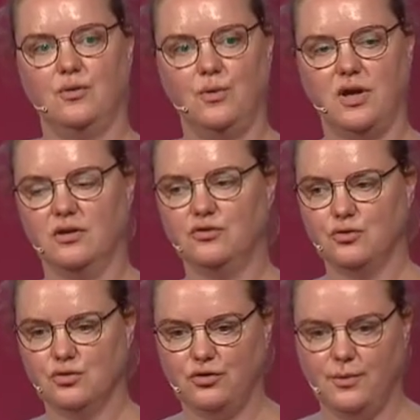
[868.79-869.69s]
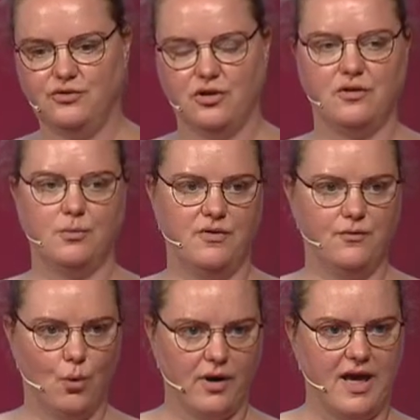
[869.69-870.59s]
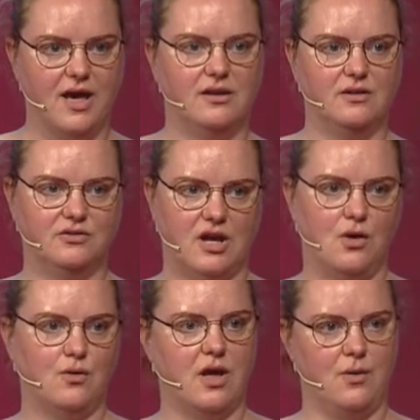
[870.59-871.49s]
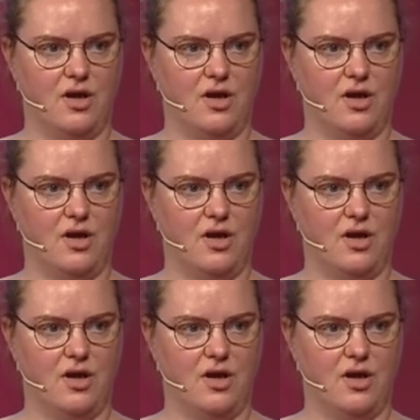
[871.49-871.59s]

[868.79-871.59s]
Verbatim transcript: we can talk to each other beforehand and say, okay,